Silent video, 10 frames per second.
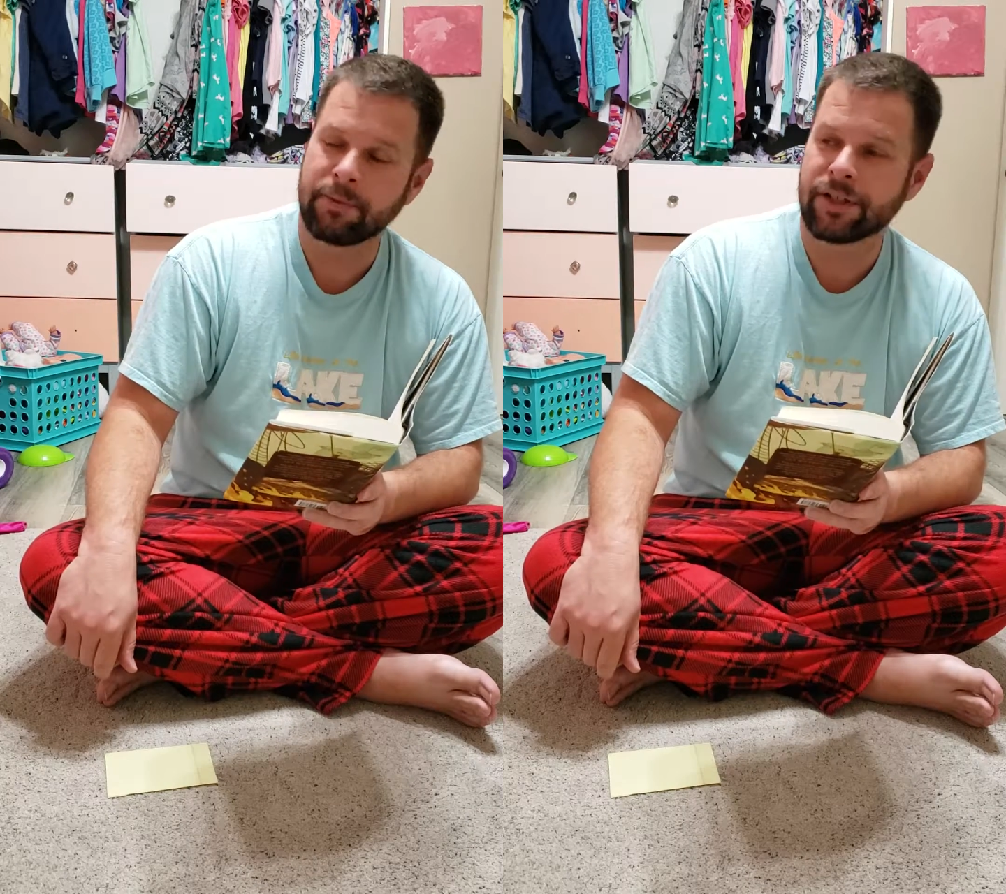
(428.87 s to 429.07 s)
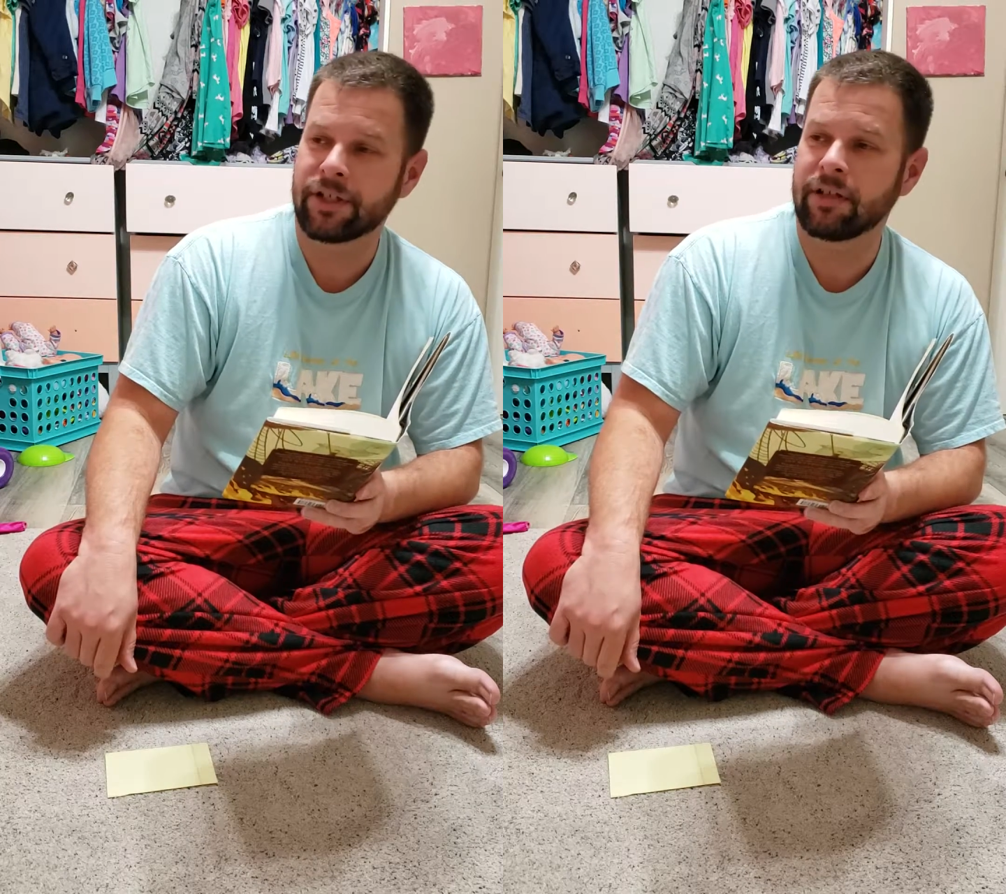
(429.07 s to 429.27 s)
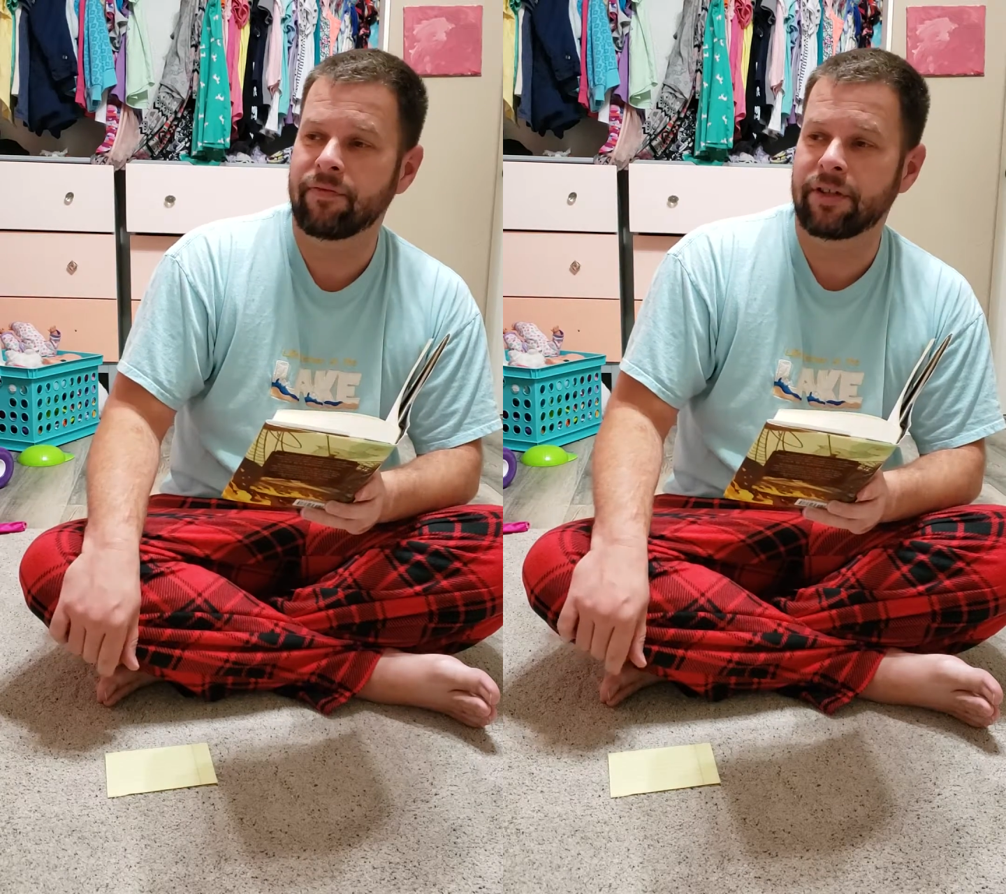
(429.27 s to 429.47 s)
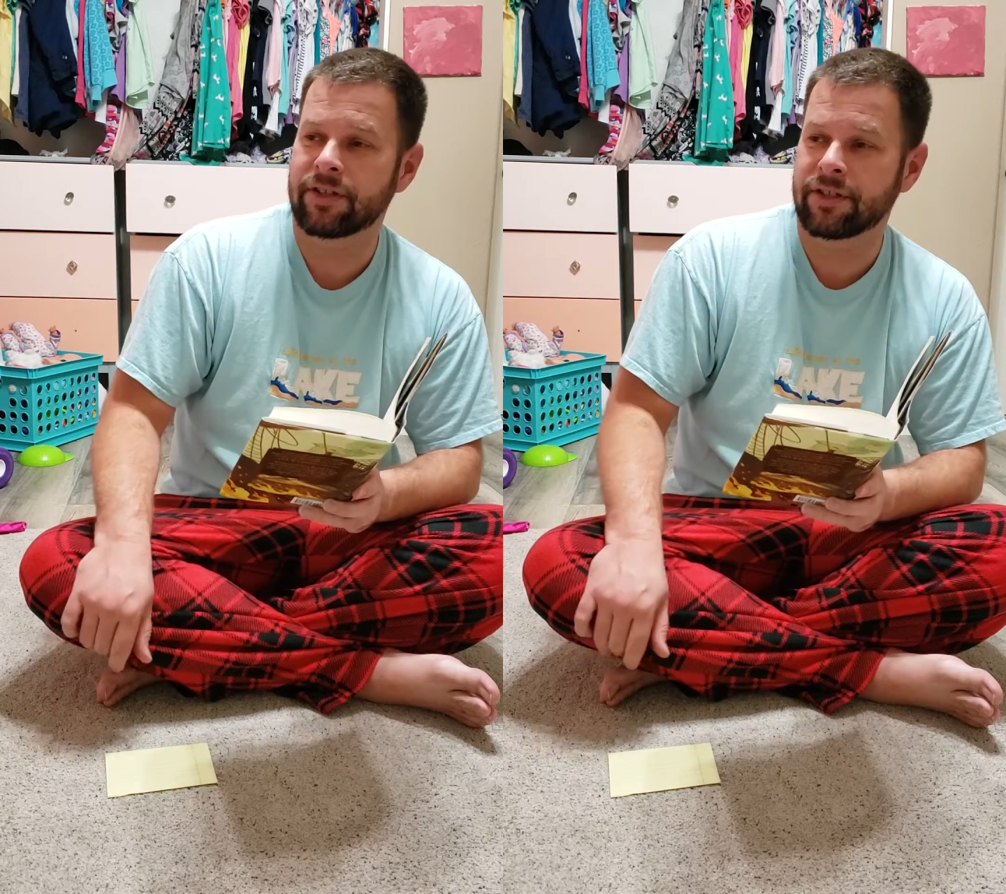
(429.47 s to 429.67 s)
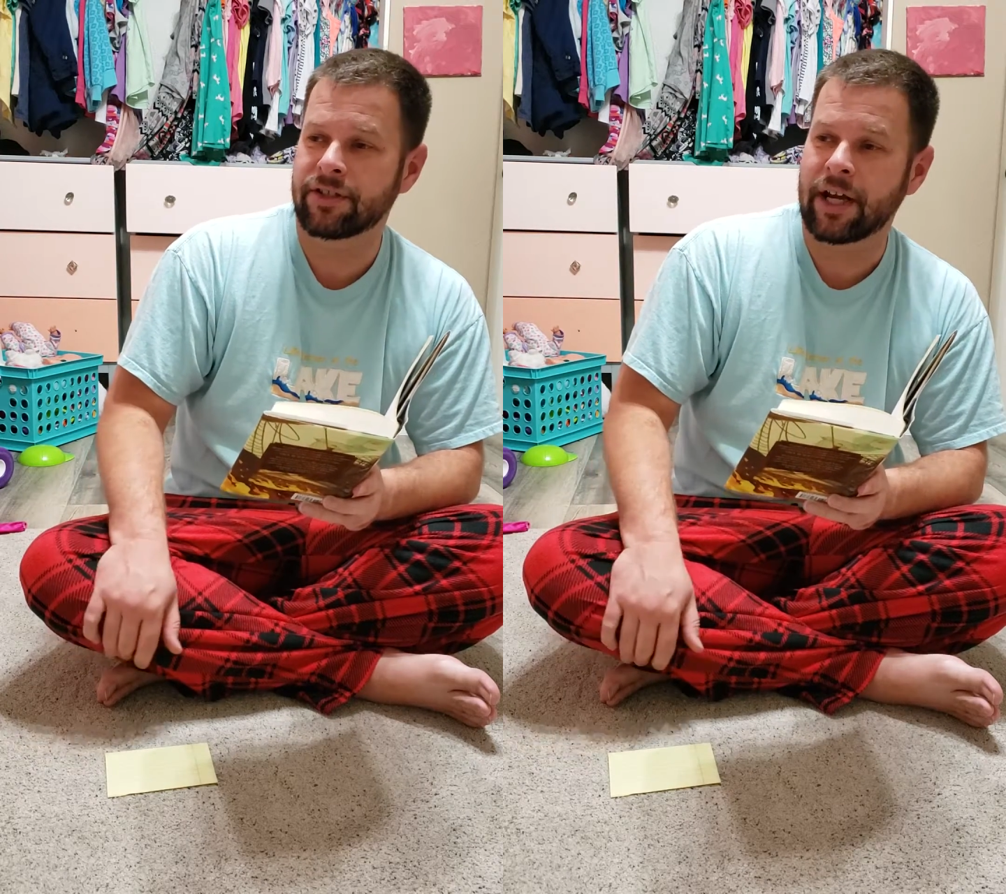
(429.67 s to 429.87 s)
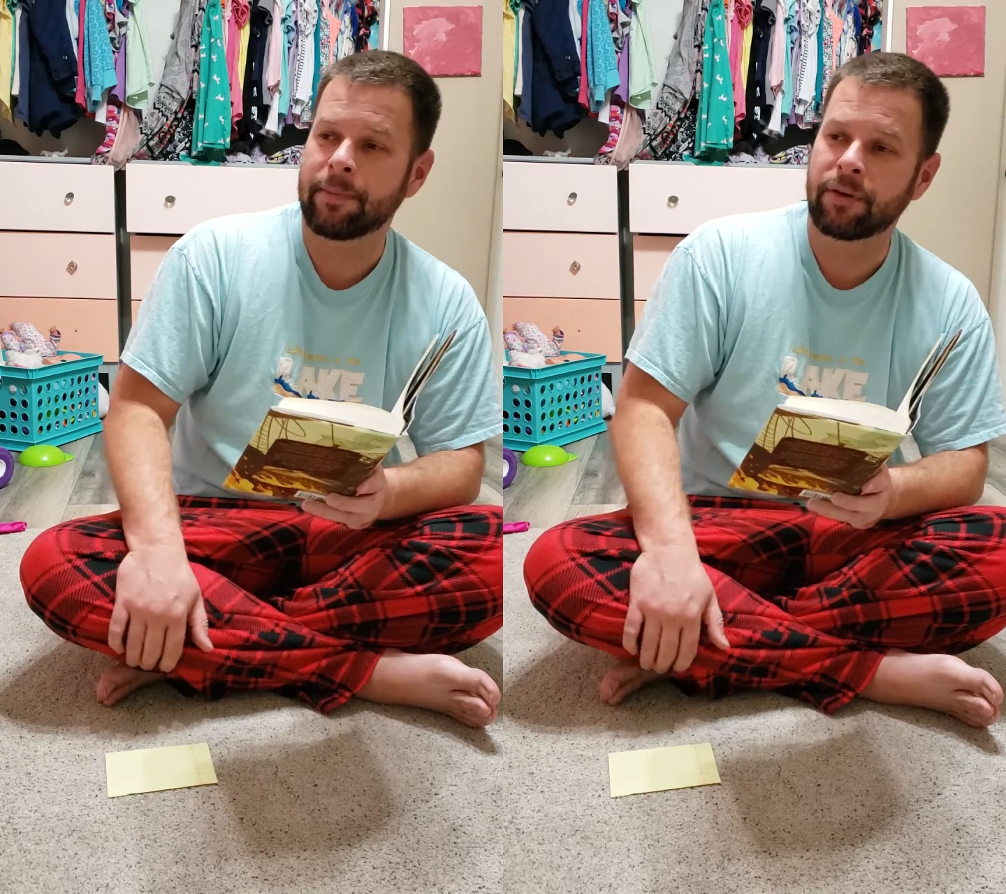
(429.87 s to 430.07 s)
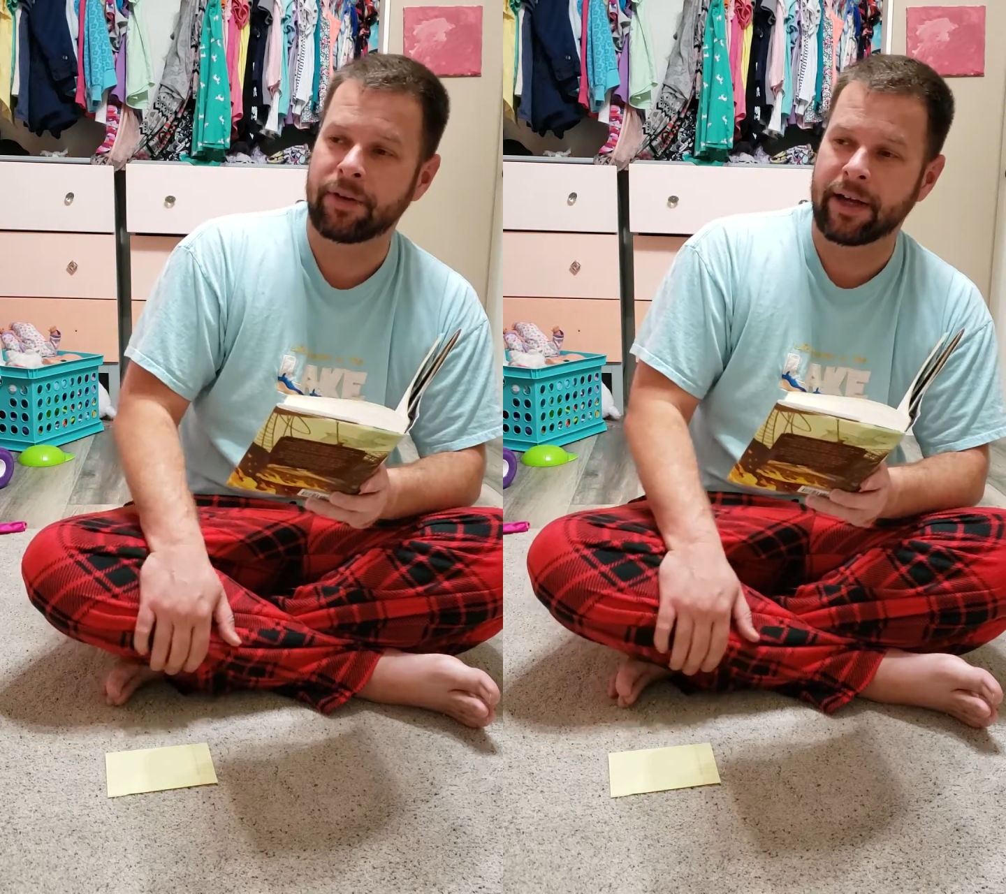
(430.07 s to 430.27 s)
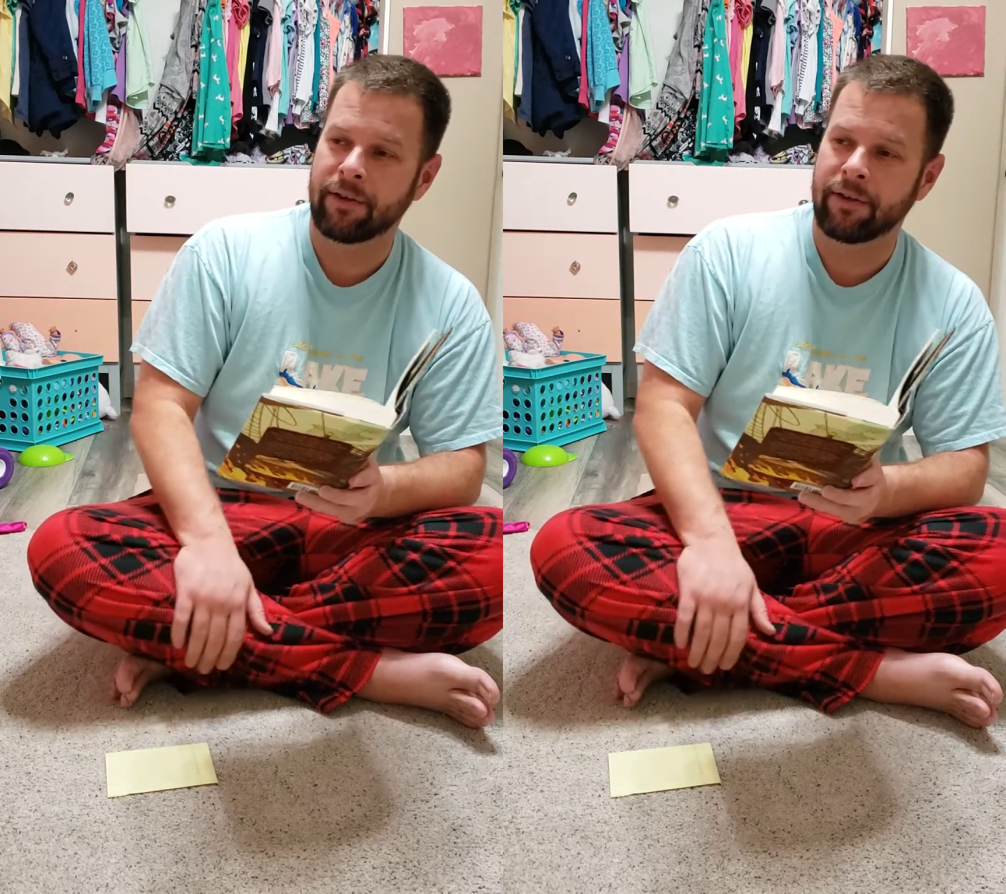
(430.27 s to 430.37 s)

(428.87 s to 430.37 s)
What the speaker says: just going to finish this chapter, okay?